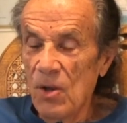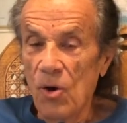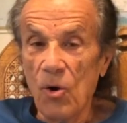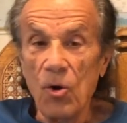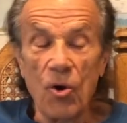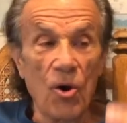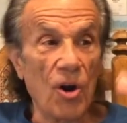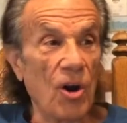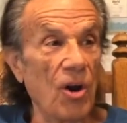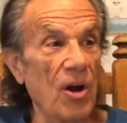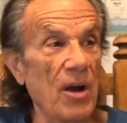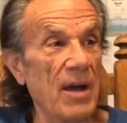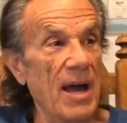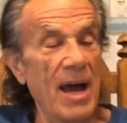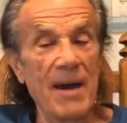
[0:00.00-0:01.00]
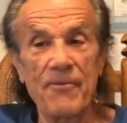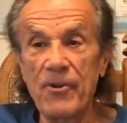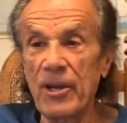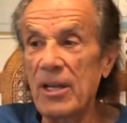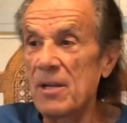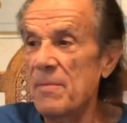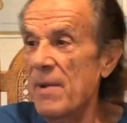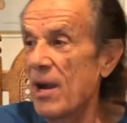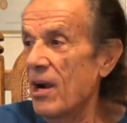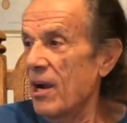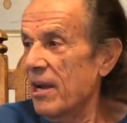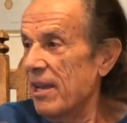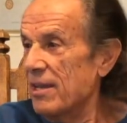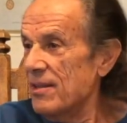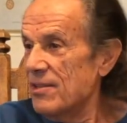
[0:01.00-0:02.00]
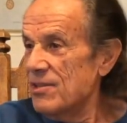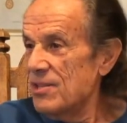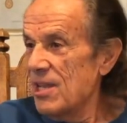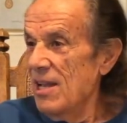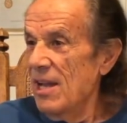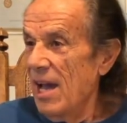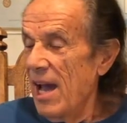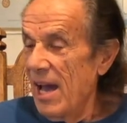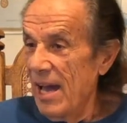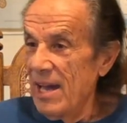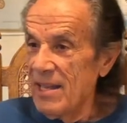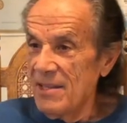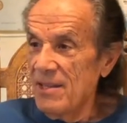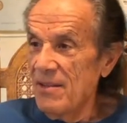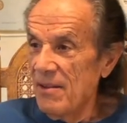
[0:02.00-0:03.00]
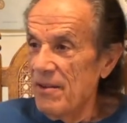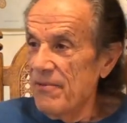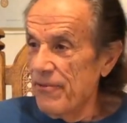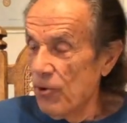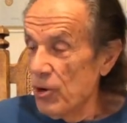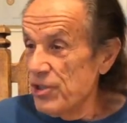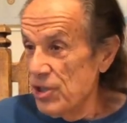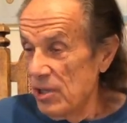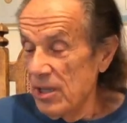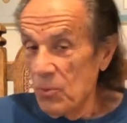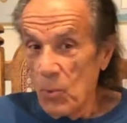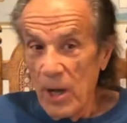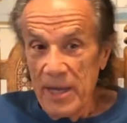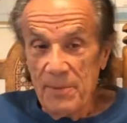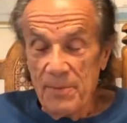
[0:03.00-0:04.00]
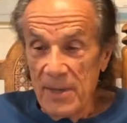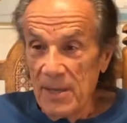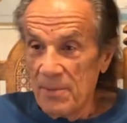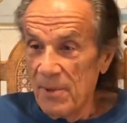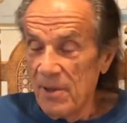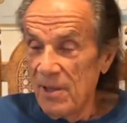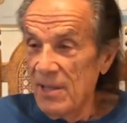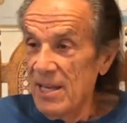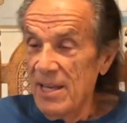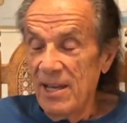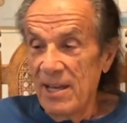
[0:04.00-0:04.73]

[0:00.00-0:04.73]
or African Americans and fortunate white people,